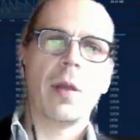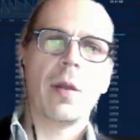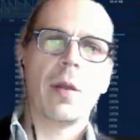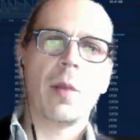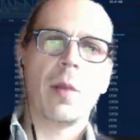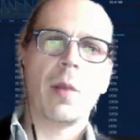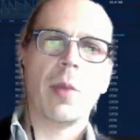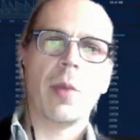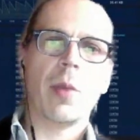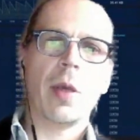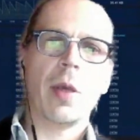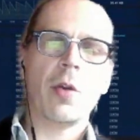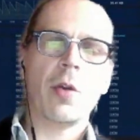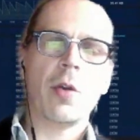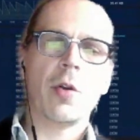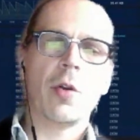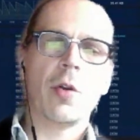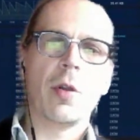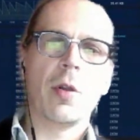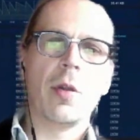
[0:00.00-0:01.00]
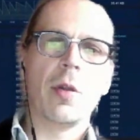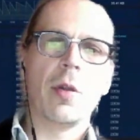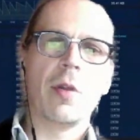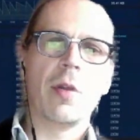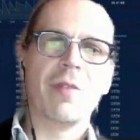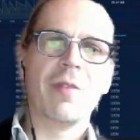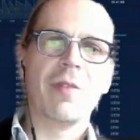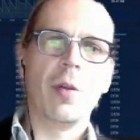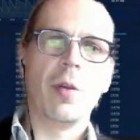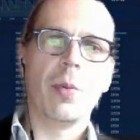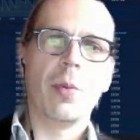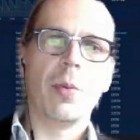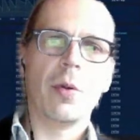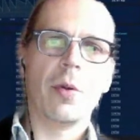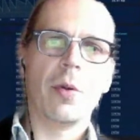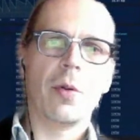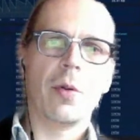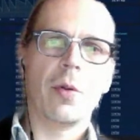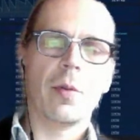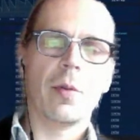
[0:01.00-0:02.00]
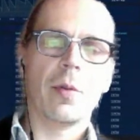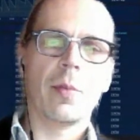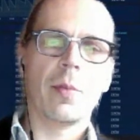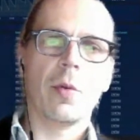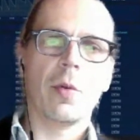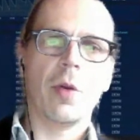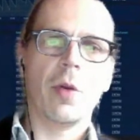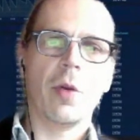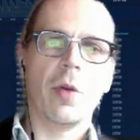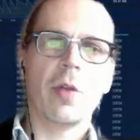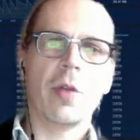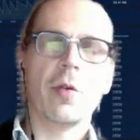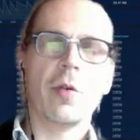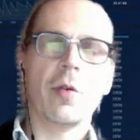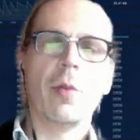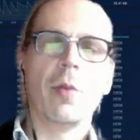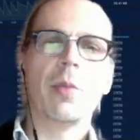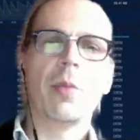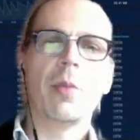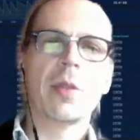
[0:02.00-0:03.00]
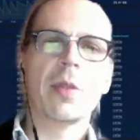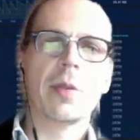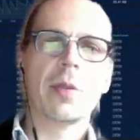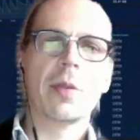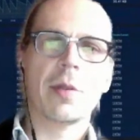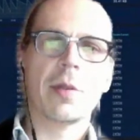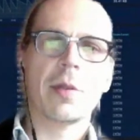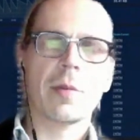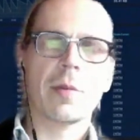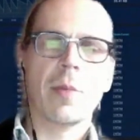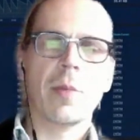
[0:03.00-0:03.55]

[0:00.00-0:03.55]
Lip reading: application developers, or let's call businesses,